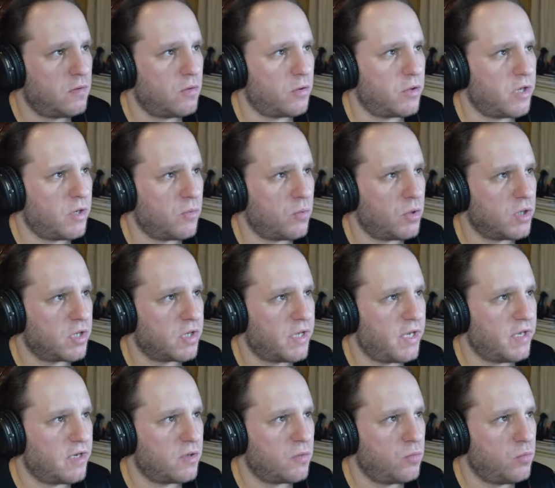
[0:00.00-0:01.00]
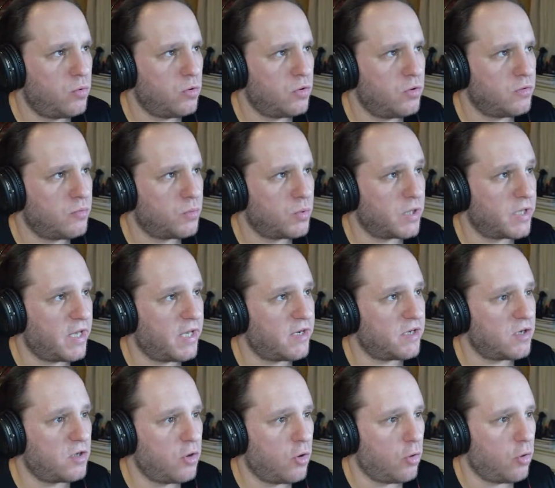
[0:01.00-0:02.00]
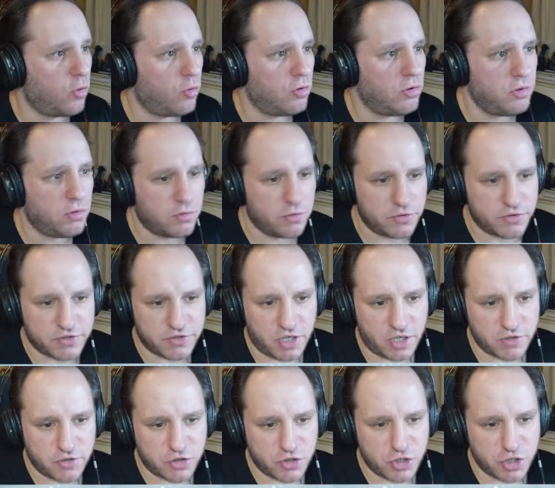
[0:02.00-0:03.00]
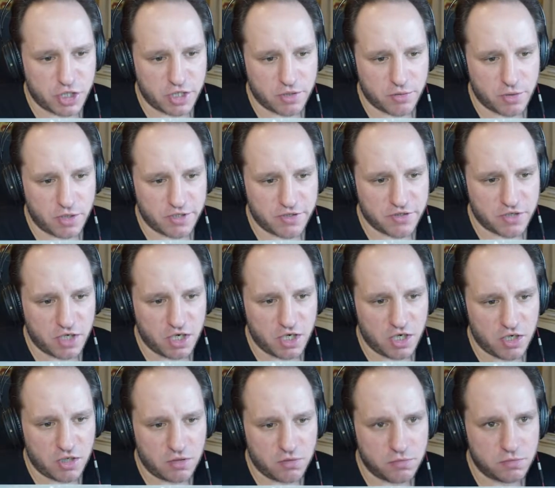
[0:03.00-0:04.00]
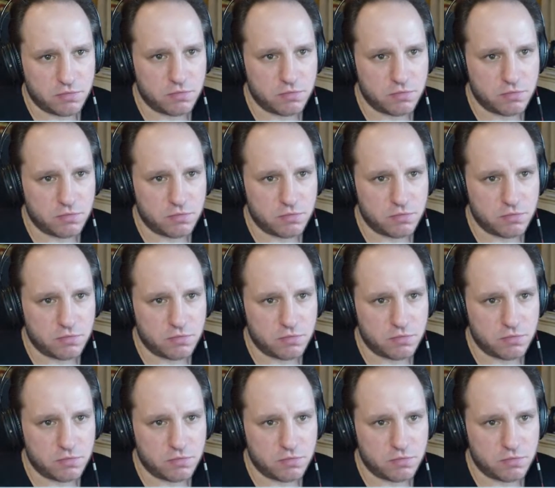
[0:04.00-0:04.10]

Okay, we're getting wood, we're getting coal. Start the generator!